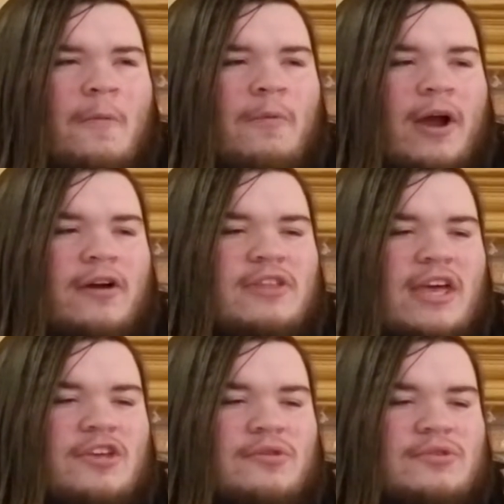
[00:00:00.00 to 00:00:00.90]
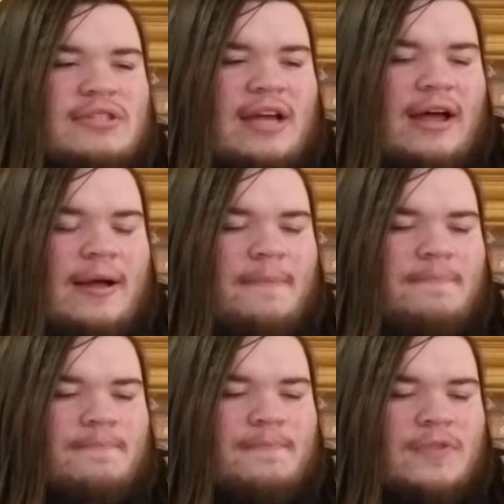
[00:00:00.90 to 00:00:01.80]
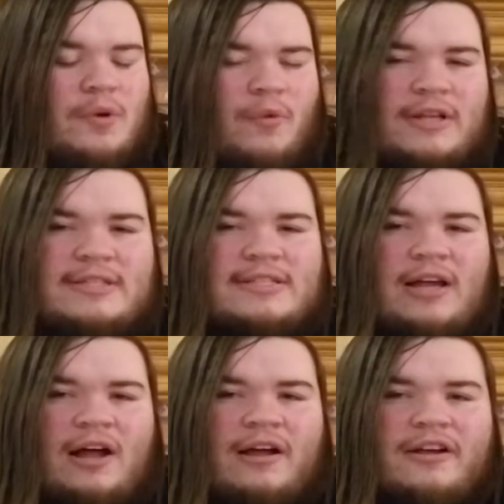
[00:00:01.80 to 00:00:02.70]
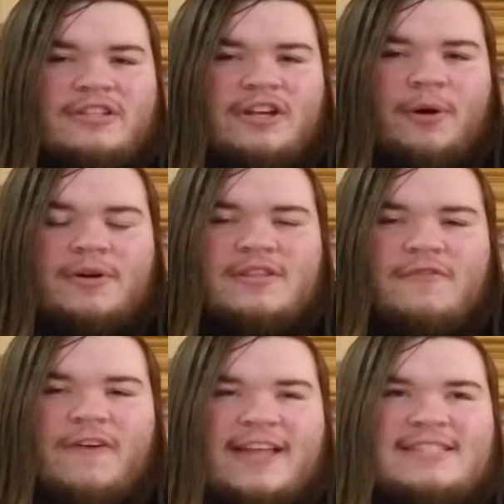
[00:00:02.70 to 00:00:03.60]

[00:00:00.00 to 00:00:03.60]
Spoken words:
where they used the one song to go into the fight